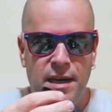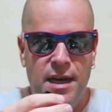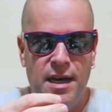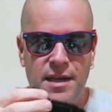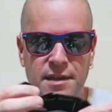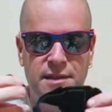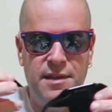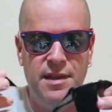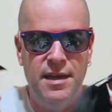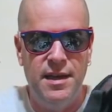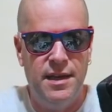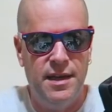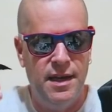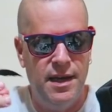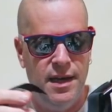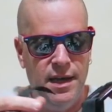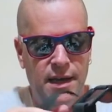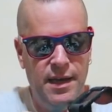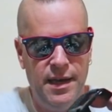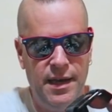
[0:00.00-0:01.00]
I think
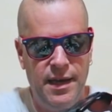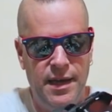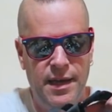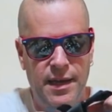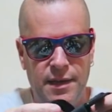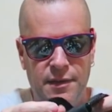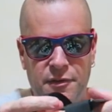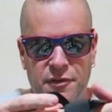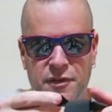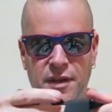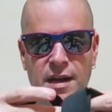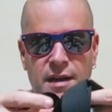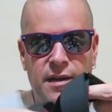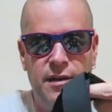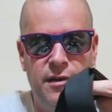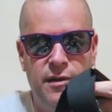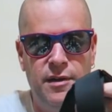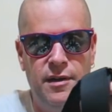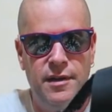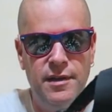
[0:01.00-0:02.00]
I stuck
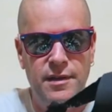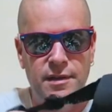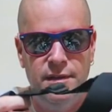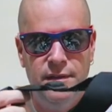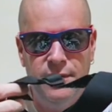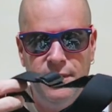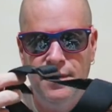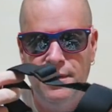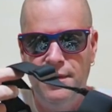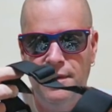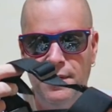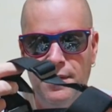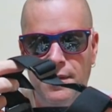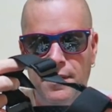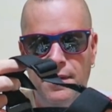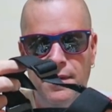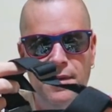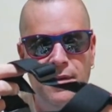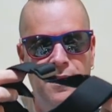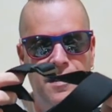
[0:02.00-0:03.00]
it on
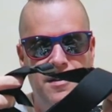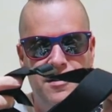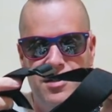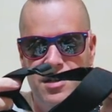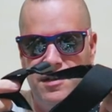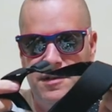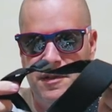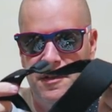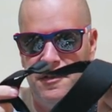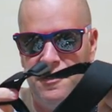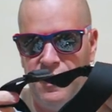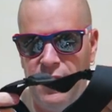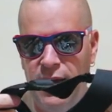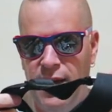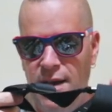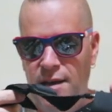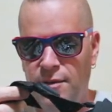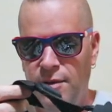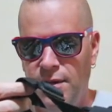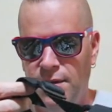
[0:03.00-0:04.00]
just to see
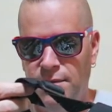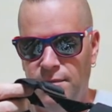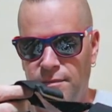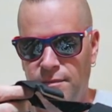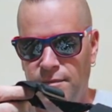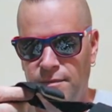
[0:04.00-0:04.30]
how it